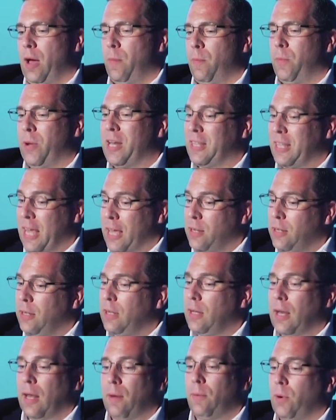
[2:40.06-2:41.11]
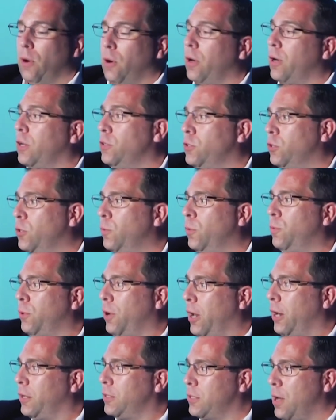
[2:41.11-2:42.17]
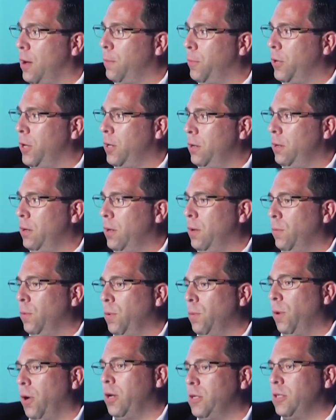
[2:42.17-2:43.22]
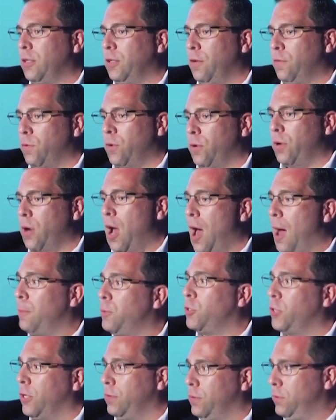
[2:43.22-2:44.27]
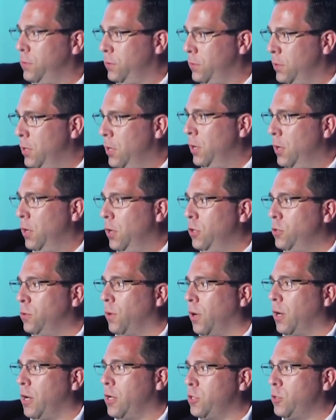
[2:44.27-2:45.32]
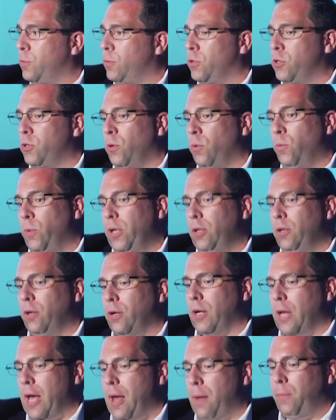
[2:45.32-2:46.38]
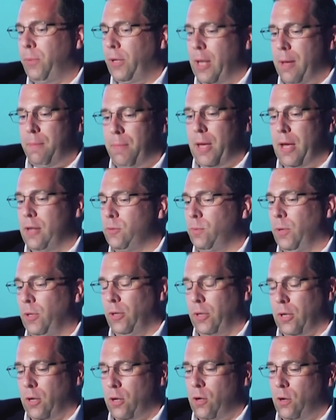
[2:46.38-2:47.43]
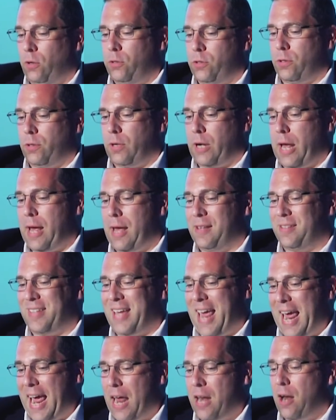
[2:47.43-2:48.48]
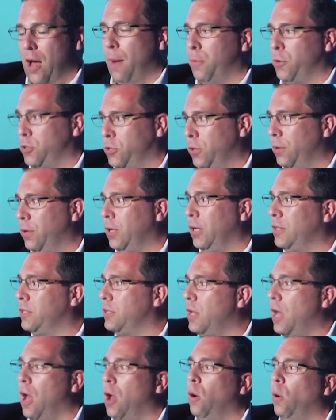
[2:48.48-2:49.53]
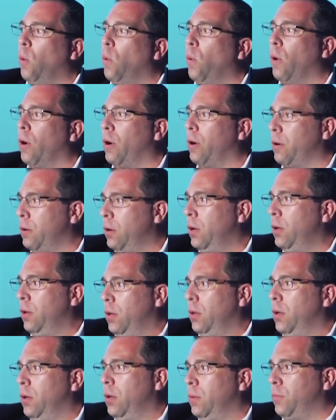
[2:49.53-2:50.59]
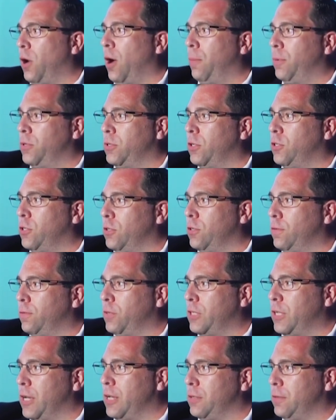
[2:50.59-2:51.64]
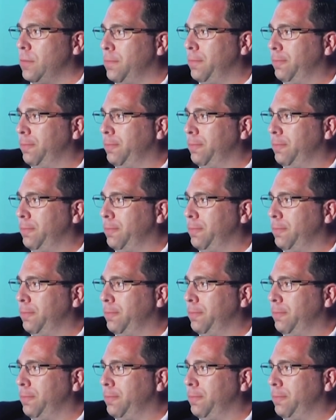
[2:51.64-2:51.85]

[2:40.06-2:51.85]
But at the end of the day, we are a consumer products company, and we want to deliver options to our customers. So we look at plant-based, we look at cultured as and opportunities, not or propositions for Tyson.